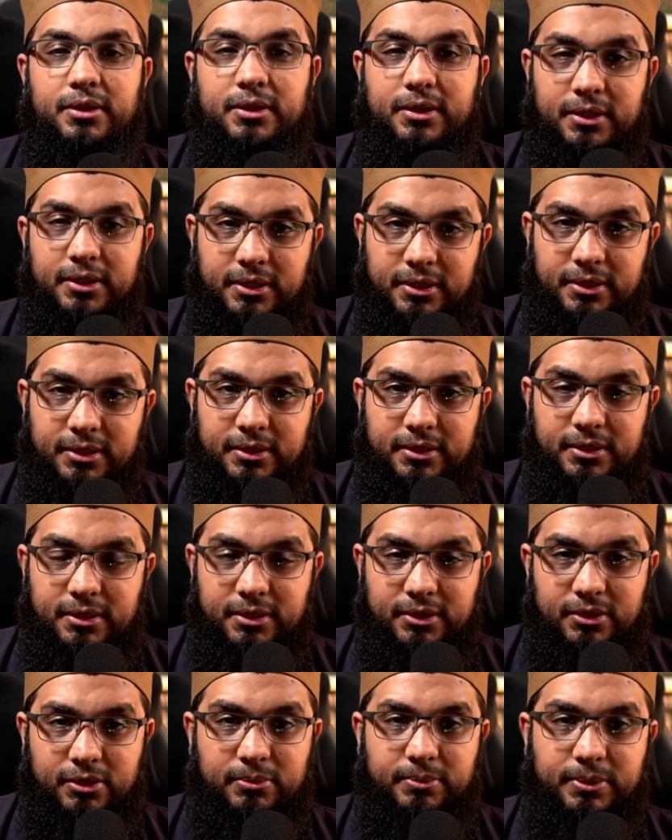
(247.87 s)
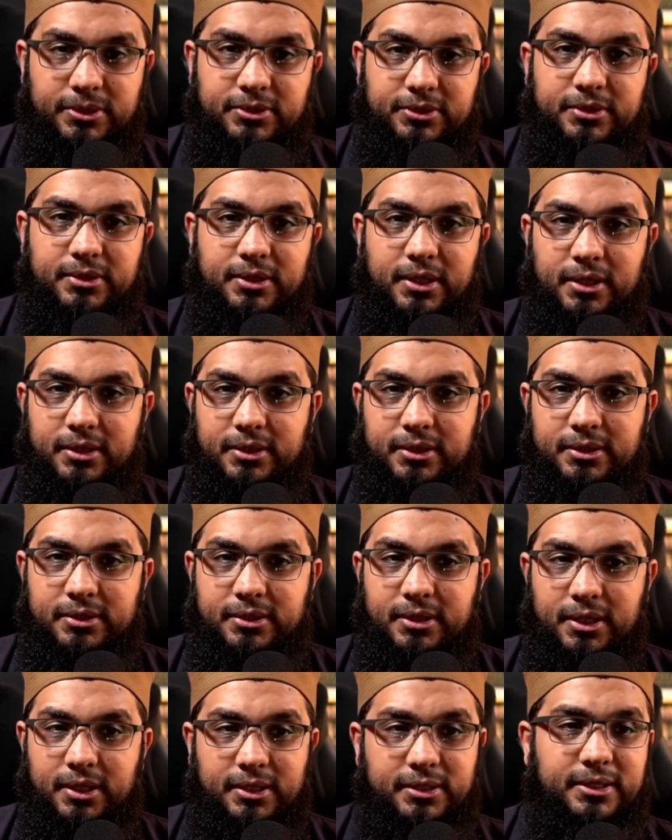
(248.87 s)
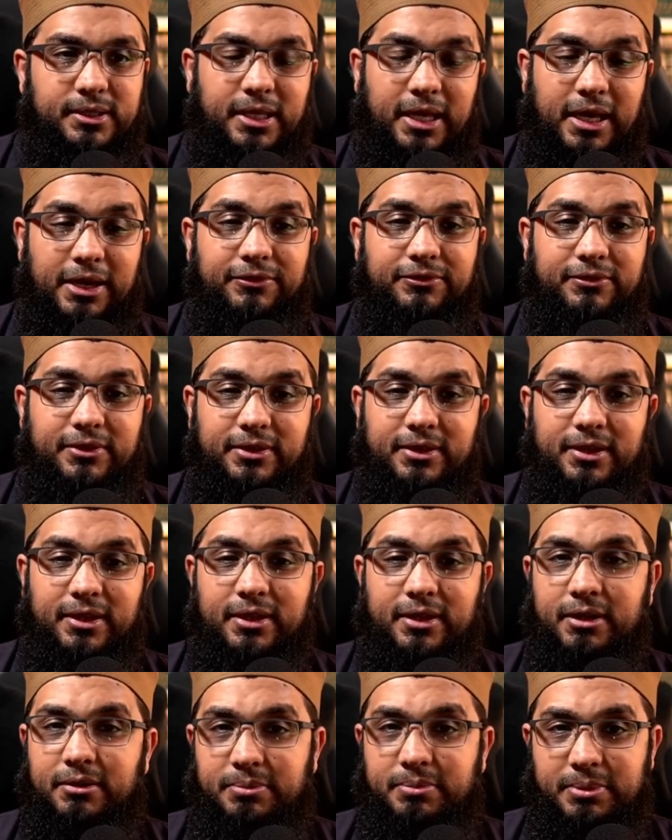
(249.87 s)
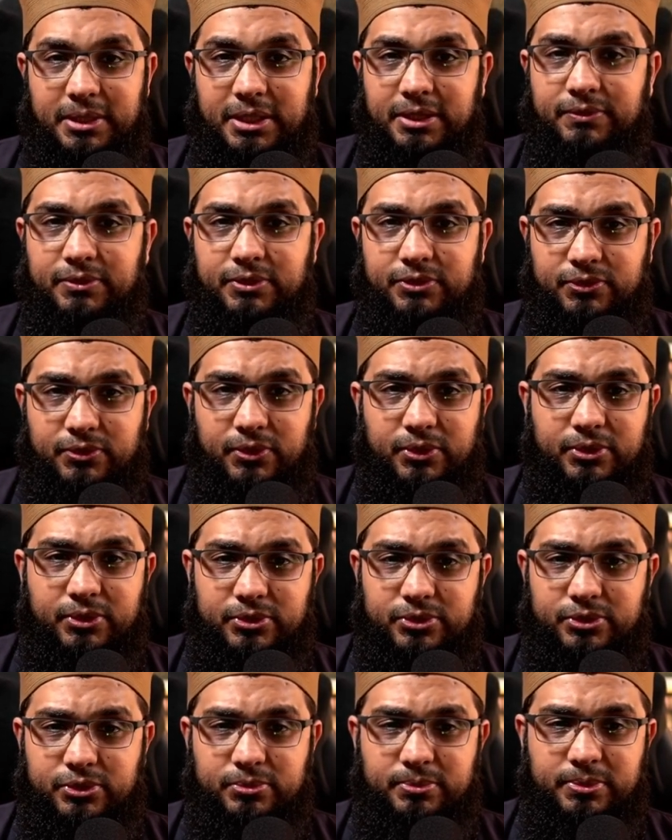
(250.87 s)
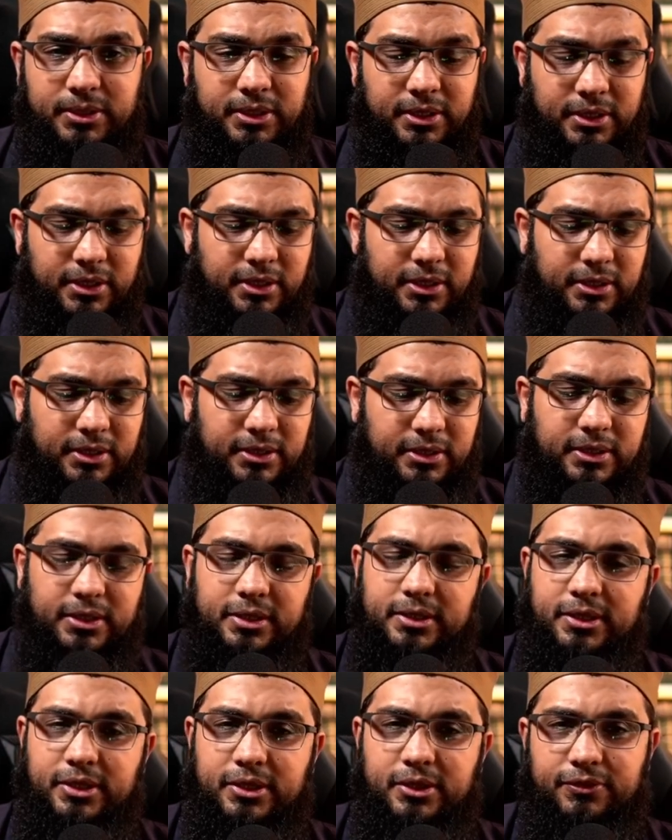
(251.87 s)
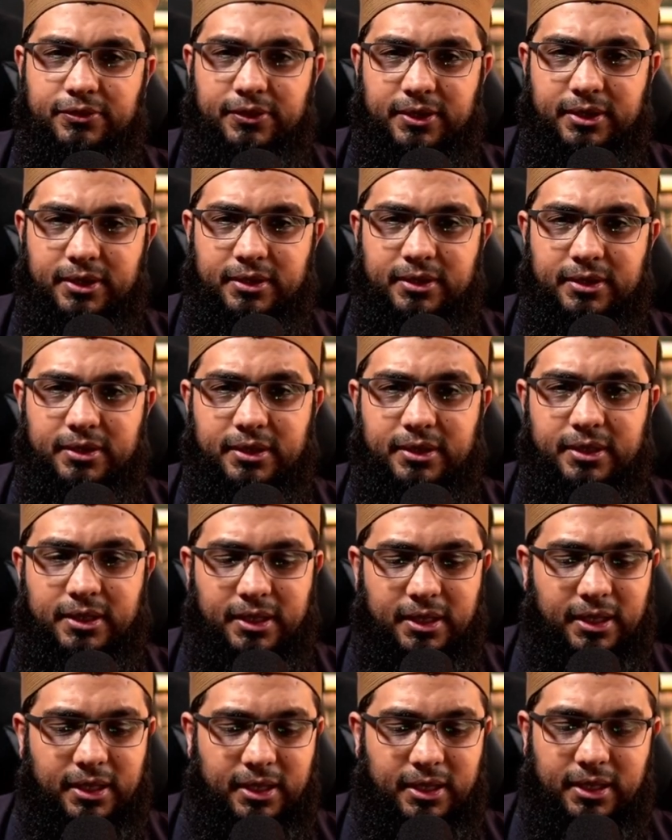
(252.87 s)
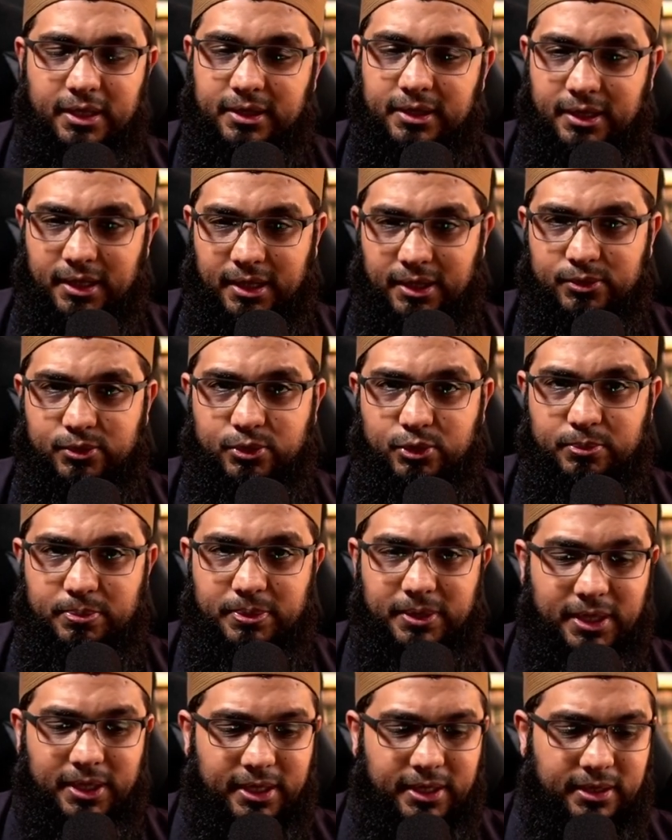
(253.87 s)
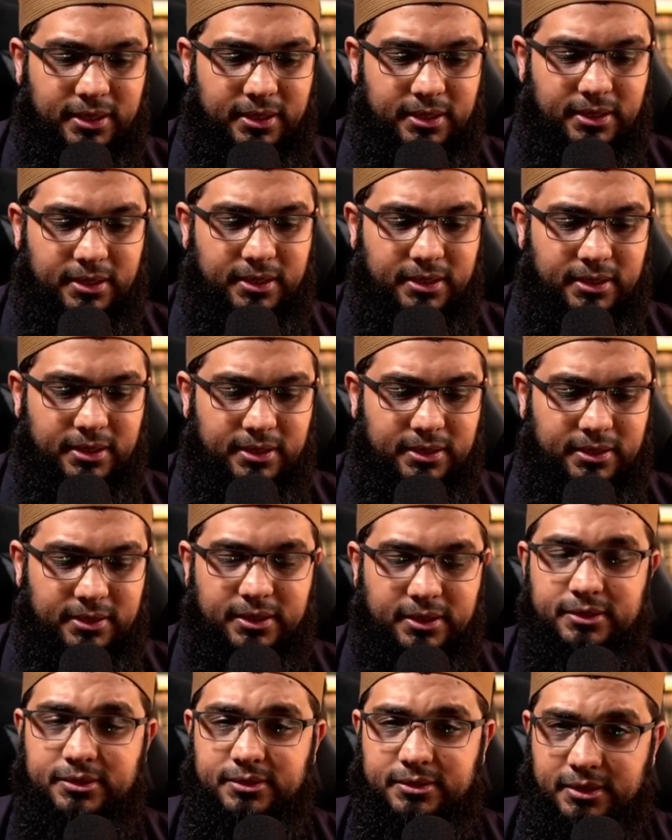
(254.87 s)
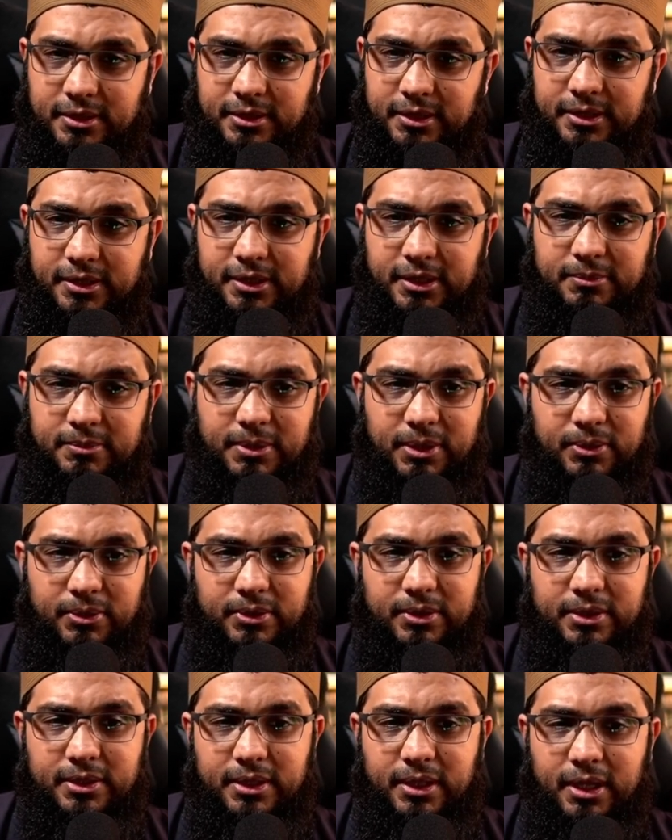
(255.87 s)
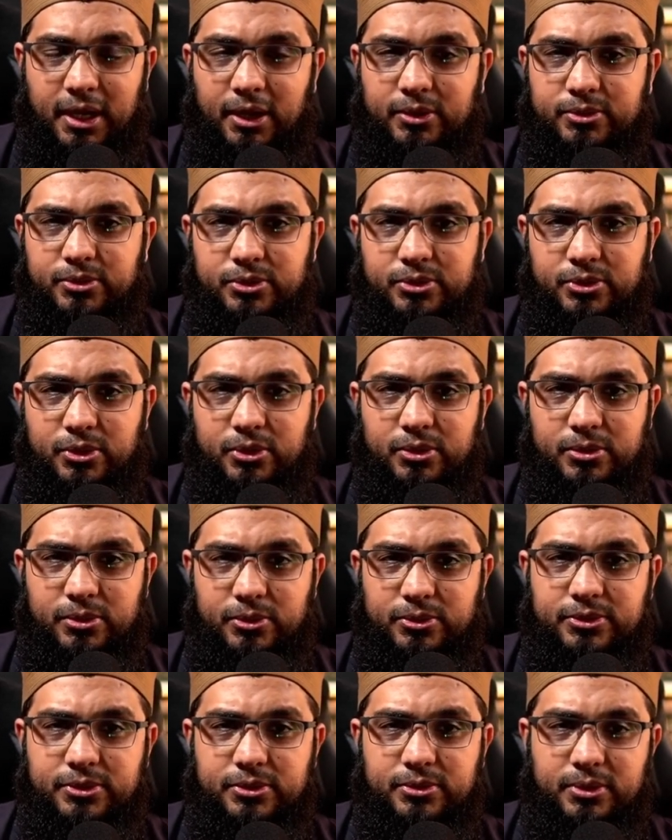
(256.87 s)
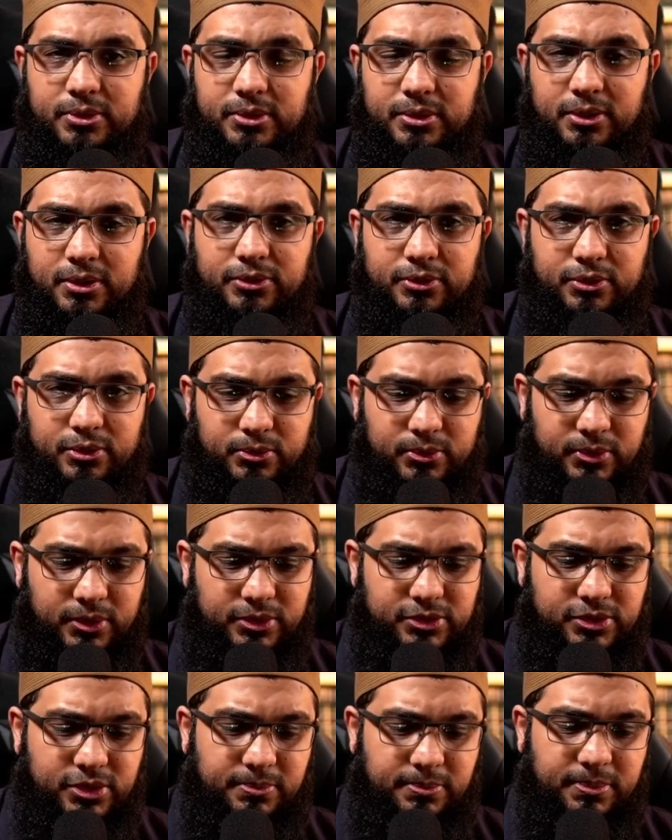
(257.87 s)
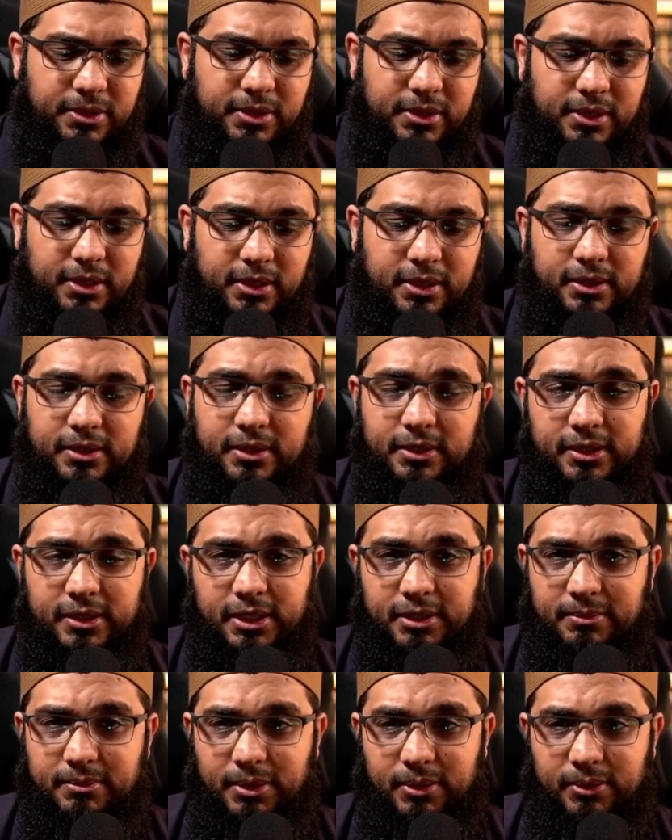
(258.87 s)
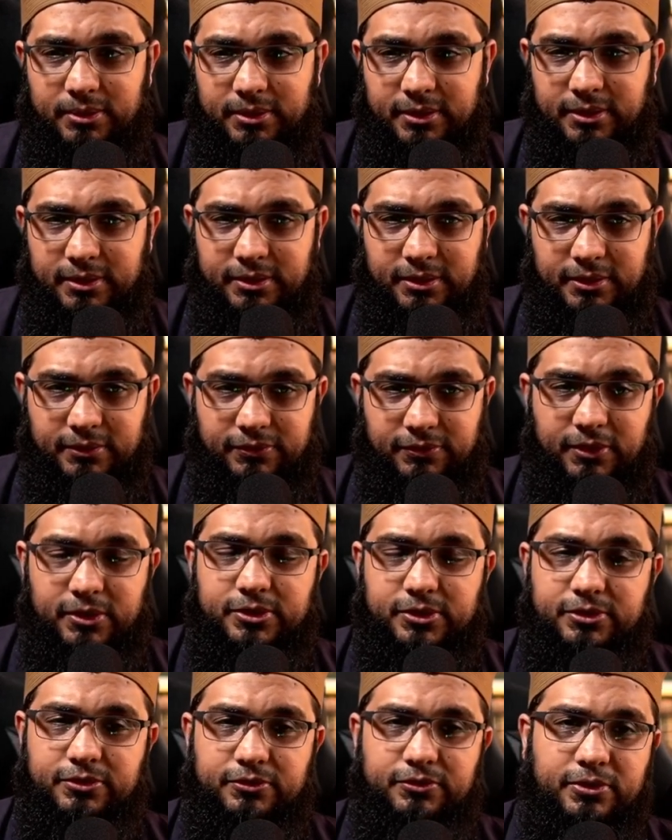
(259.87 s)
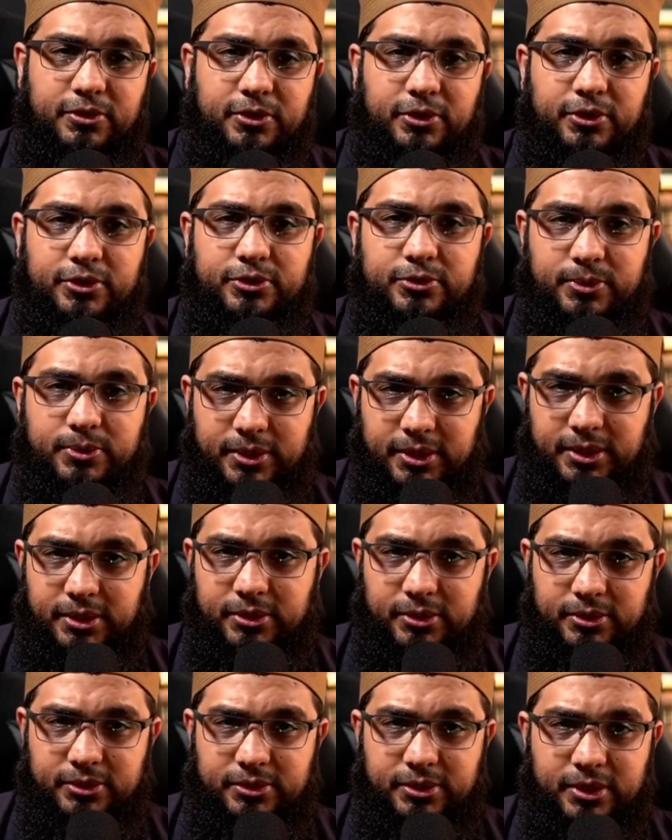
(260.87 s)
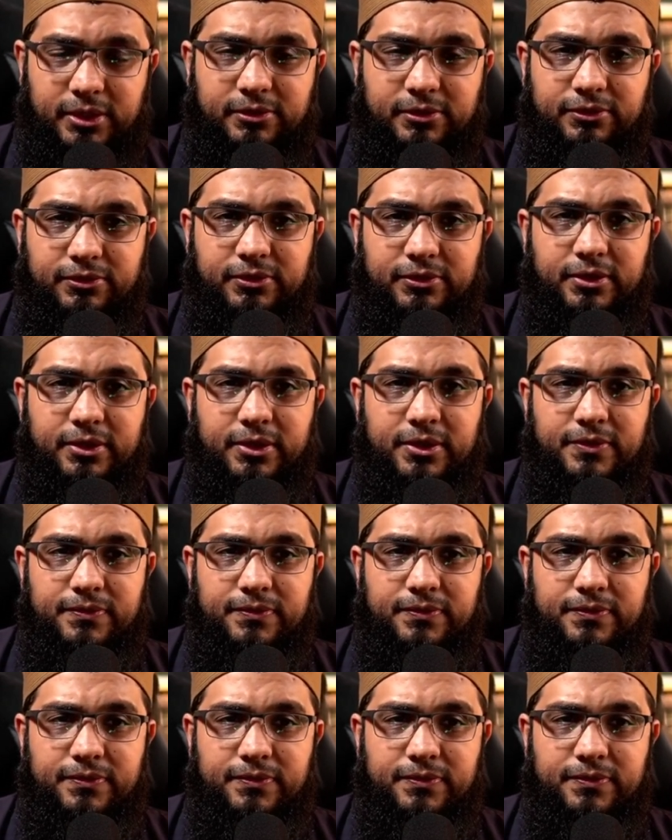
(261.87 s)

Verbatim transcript: Learn your basic aqidah, and then after that, a believer's focus should be learning your fiqh and how to apply uh, this, learning about how to draw closer to Allah through worship, learning about the, the faults and flaws within yourself,